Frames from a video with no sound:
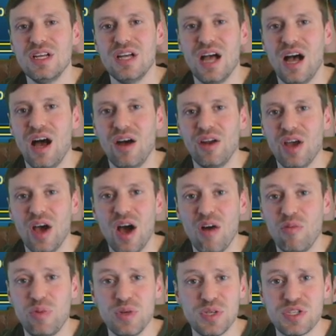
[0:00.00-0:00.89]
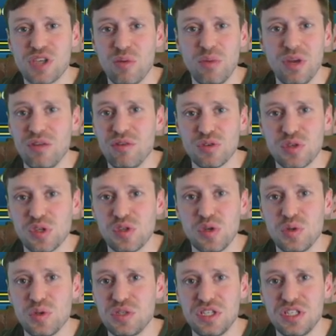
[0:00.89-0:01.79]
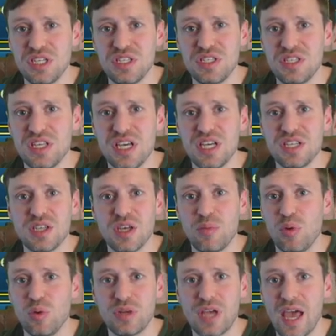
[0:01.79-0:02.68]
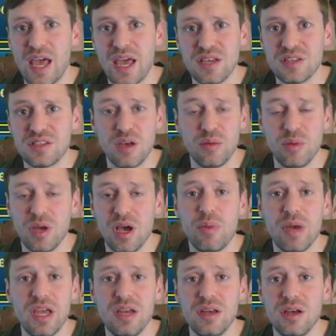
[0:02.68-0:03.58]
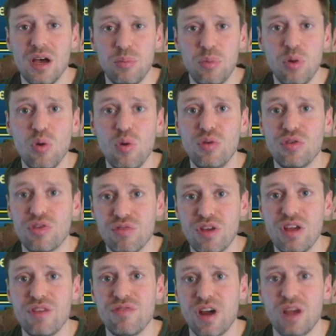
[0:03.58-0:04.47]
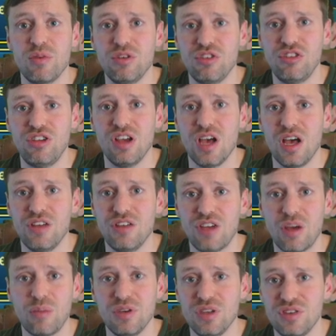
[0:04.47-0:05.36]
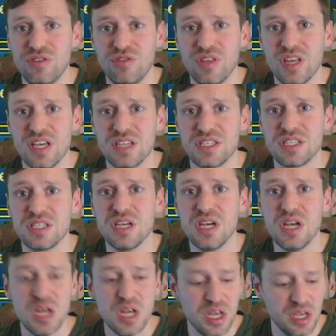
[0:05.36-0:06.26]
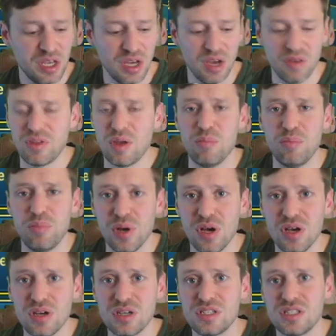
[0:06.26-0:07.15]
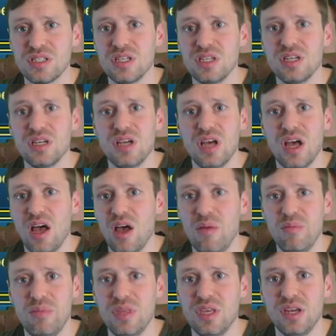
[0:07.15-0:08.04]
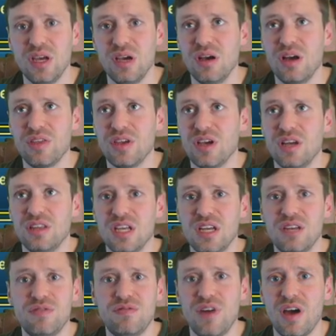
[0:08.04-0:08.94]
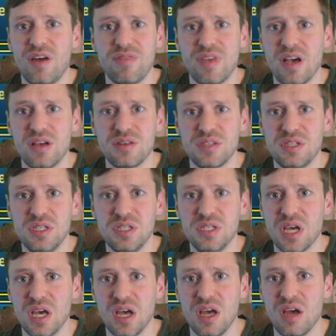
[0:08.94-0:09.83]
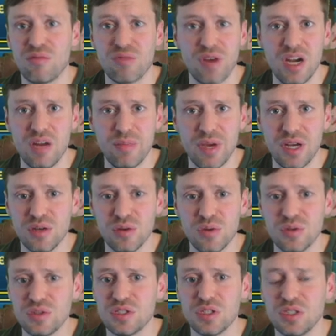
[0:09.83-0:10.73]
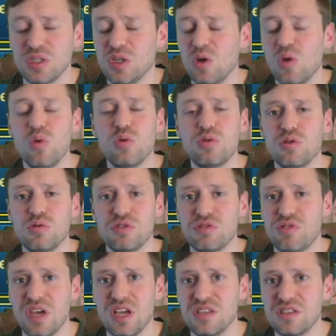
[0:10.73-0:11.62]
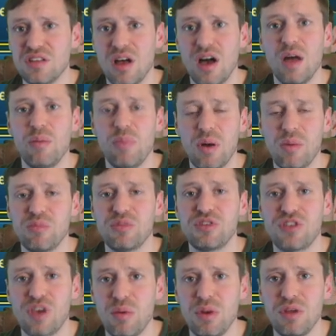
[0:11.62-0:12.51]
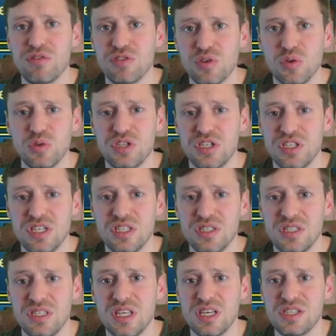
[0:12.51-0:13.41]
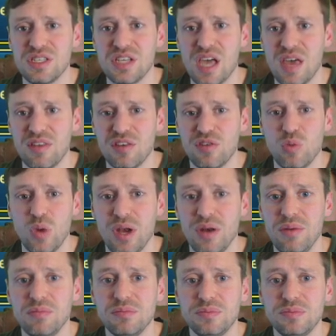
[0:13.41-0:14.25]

I know I've put so many resources into this. I pulled Gaius. I mean, I paid. I pulled three fragment ch uh, champions for this. You know, I've done books. Um, you know, I think I did five thousand uh, arena medals, all sorts of things. Like I pumped so many resources into this to get this win.